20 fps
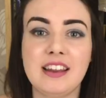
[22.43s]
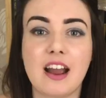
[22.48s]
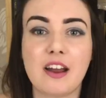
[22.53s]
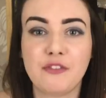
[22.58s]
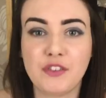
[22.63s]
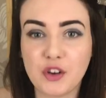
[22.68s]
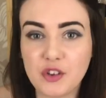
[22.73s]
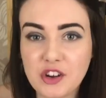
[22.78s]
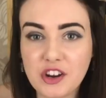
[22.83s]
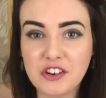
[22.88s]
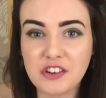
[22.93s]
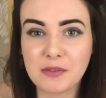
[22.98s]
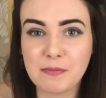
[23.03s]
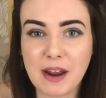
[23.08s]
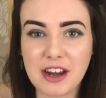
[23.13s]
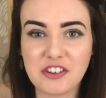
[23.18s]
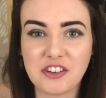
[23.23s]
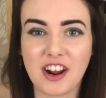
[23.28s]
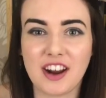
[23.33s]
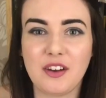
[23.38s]
Now, if you're new to
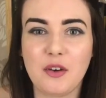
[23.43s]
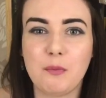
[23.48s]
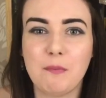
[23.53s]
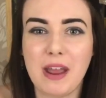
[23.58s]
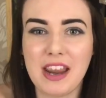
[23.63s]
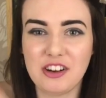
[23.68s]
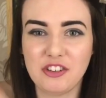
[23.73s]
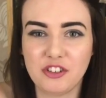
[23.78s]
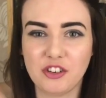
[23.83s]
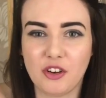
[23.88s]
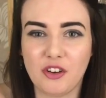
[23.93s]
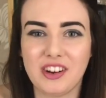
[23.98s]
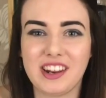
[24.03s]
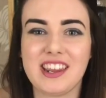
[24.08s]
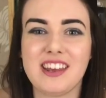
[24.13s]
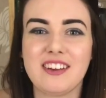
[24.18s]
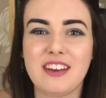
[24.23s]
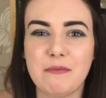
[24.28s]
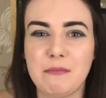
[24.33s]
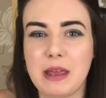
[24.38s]
my channel, make sure
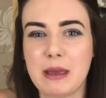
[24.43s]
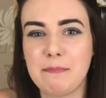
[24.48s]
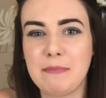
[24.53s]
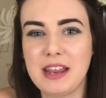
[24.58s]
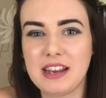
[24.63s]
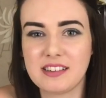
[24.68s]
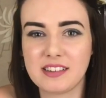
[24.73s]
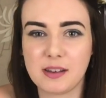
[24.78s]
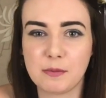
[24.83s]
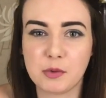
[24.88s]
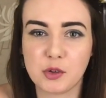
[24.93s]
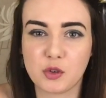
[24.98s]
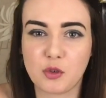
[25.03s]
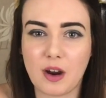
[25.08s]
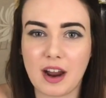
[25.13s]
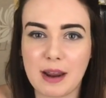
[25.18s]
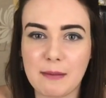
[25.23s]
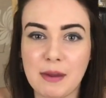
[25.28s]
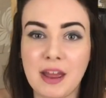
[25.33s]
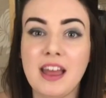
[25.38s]
that you give me a big
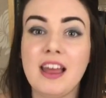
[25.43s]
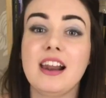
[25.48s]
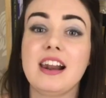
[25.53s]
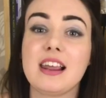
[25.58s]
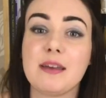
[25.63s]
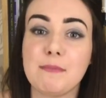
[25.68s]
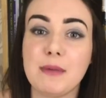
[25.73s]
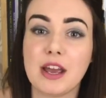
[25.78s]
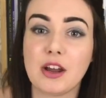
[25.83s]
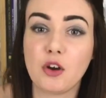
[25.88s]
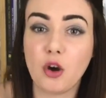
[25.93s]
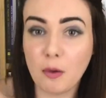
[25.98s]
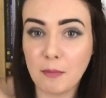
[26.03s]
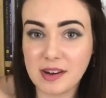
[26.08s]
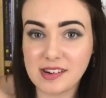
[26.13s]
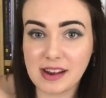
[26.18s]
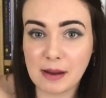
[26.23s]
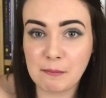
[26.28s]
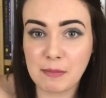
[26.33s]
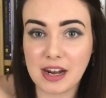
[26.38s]
subscribe, leave me a
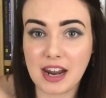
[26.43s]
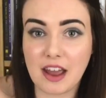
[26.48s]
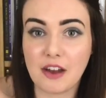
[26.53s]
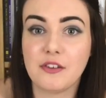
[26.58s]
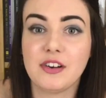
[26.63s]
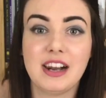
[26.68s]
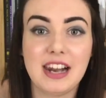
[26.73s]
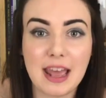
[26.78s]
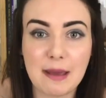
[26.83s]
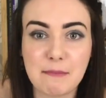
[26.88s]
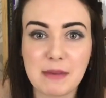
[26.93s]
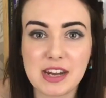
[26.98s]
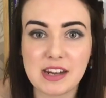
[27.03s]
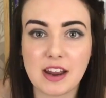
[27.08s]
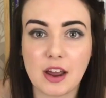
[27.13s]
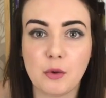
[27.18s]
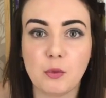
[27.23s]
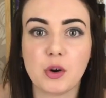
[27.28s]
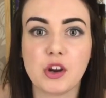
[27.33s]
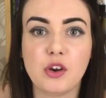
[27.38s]
comment down below, let me
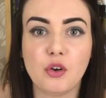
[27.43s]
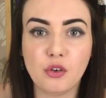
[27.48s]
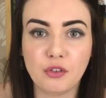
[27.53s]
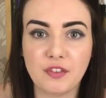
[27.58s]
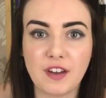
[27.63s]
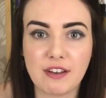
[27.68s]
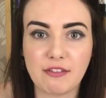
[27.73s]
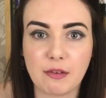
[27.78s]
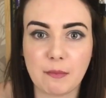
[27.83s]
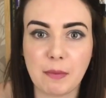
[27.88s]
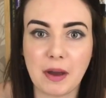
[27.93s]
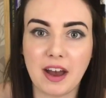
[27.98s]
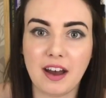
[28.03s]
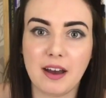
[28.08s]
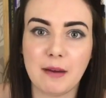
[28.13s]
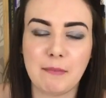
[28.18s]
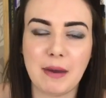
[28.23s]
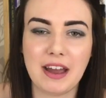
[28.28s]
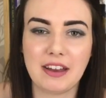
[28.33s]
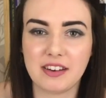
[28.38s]
know what your favourite
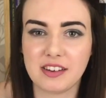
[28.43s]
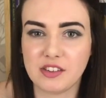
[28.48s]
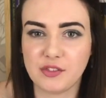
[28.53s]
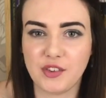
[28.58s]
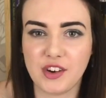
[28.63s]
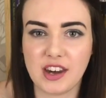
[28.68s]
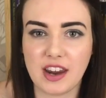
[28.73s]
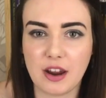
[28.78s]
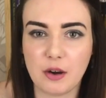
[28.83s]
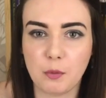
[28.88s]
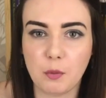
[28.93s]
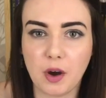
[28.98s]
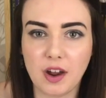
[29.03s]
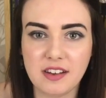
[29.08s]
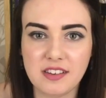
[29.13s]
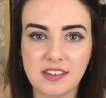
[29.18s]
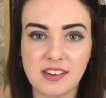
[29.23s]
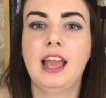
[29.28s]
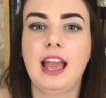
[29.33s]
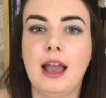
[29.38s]
part about this video
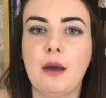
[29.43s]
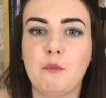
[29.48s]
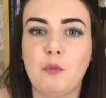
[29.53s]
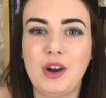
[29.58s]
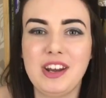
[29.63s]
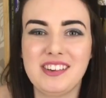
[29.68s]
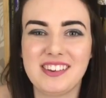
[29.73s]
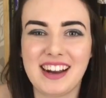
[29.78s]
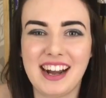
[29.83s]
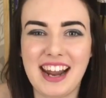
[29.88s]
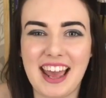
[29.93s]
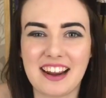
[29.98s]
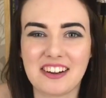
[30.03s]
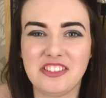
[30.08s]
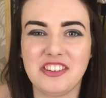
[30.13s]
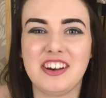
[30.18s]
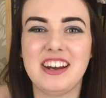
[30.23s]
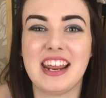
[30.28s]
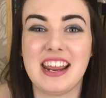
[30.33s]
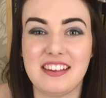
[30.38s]
was, and which
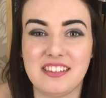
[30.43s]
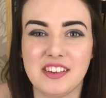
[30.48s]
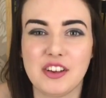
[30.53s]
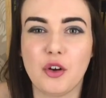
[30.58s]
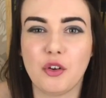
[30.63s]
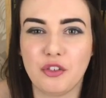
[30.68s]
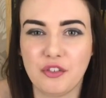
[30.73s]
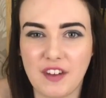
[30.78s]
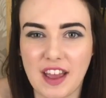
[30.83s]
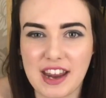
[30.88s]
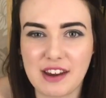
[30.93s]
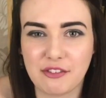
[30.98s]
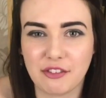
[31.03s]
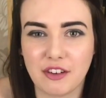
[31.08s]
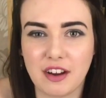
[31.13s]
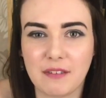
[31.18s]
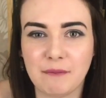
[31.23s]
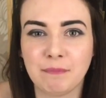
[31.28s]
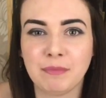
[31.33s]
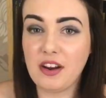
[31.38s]
collection is your
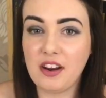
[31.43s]
favourite.